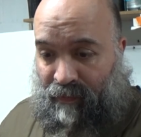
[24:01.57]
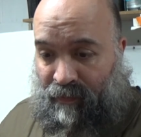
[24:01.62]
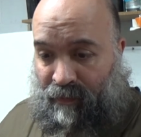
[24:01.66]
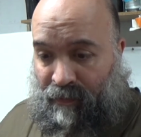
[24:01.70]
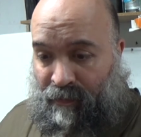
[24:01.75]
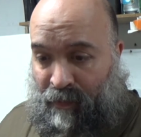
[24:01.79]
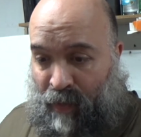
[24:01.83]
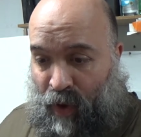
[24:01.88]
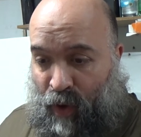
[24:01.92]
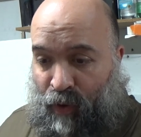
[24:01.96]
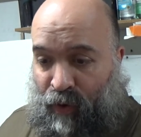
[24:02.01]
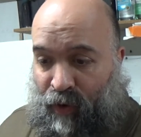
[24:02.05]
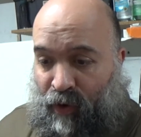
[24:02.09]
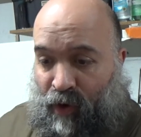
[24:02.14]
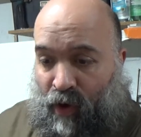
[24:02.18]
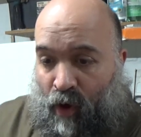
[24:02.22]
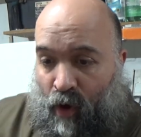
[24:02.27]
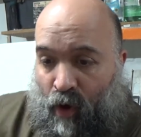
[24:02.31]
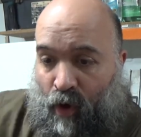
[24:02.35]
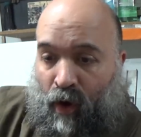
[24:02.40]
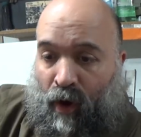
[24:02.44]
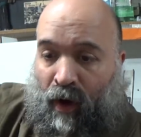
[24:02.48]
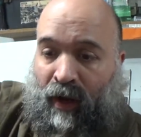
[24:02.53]
motor
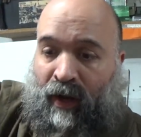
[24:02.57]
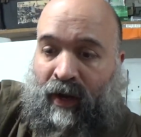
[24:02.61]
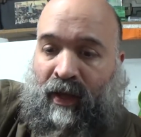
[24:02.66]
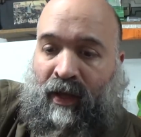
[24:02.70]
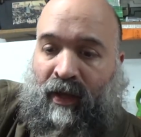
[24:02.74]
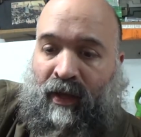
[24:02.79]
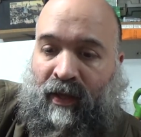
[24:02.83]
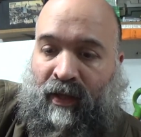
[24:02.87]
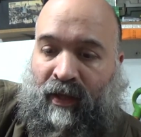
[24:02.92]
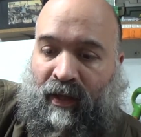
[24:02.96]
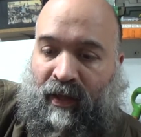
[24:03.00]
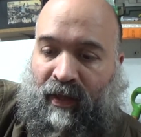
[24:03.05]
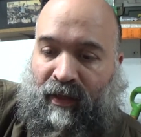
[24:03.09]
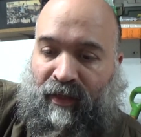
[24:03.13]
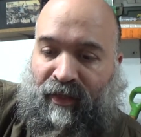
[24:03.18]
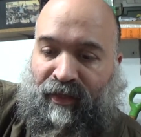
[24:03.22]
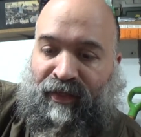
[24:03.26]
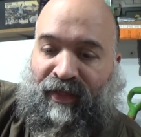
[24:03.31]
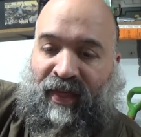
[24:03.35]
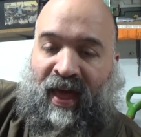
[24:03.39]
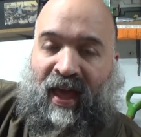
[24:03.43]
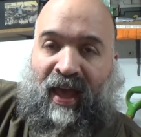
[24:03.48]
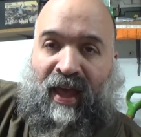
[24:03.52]
on
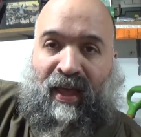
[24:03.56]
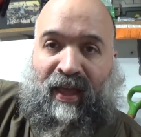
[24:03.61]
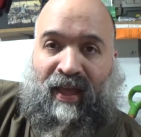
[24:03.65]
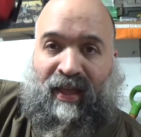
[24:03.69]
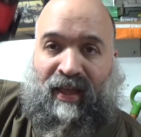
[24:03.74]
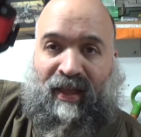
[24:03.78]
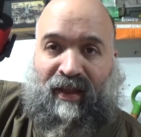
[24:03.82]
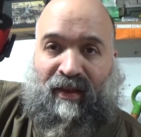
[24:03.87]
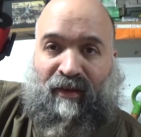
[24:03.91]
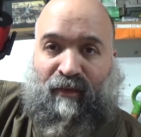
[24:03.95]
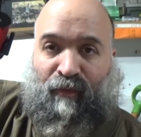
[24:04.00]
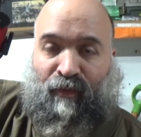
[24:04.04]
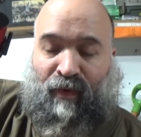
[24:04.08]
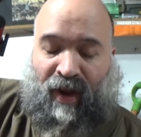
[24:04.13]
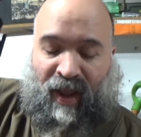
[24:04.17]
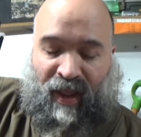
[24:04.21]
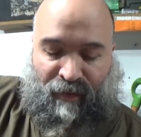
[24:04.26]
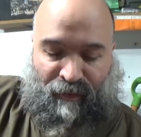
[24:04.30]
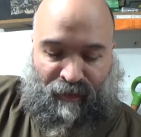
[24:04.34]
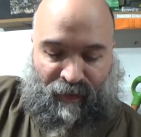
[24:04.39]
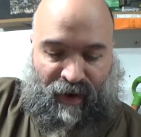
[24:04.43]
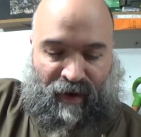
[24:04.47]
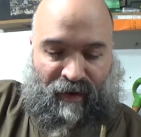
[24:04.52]
the
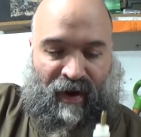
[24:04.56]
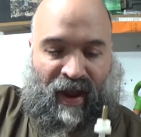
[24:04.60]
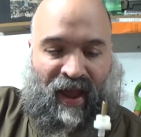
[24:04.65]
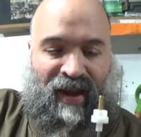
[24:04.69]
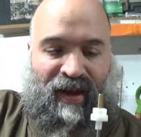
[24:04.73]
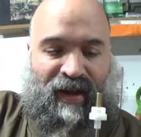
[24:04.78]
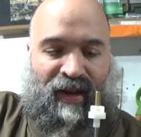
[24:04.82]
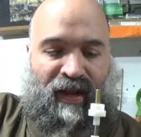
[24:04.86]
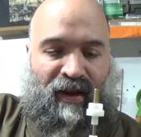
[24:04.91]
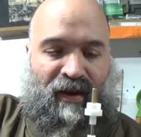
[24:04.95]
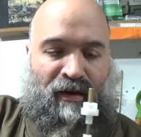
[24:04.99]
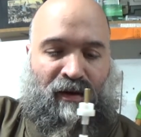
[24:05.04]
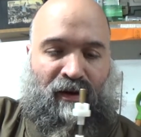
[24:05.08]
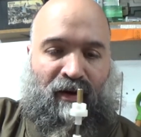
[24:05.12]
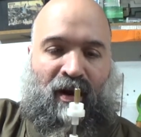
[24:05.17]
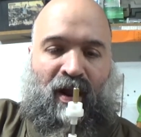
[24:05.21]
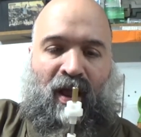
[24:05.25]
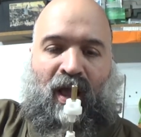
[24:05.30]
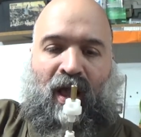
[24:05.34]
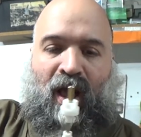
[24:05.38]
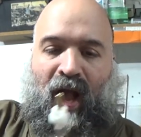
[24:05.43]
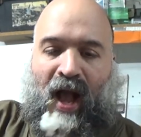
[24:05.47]
rear end here,